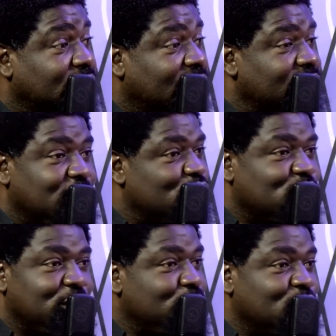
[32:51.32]
I said, you
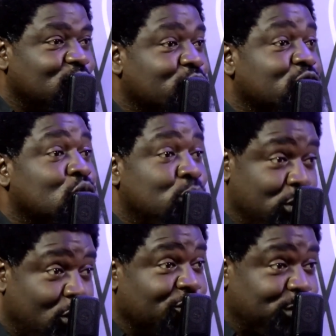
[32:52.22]
shouldn't build schools, you should
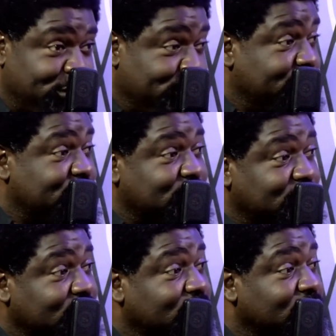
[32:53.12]
build hospitals.
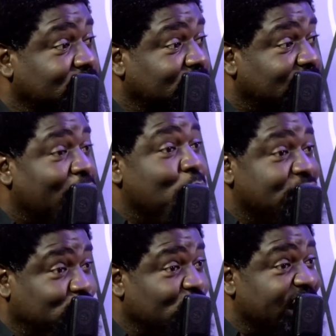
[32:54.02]
True. And
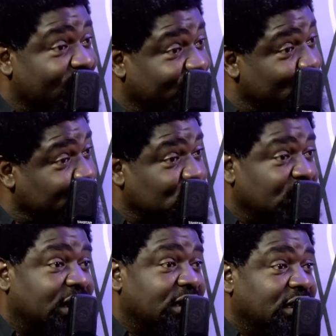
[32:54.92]
make sure they are
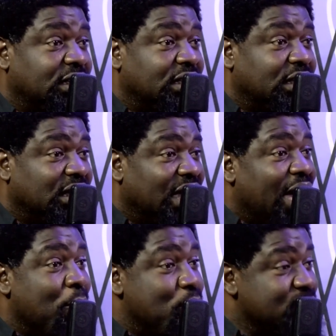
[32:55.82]
functional.
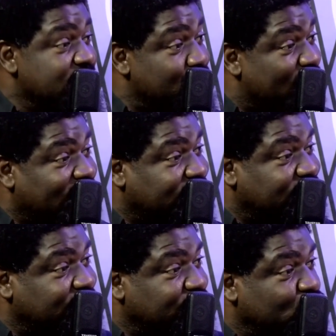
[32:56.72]
Mm. And bring back
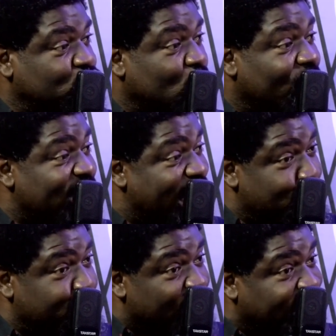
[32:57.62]
this issue of
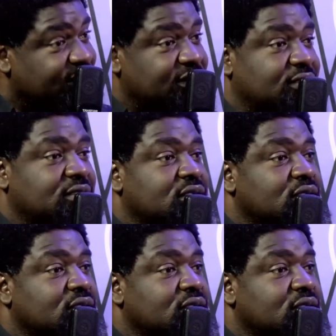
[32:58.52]
ambulance.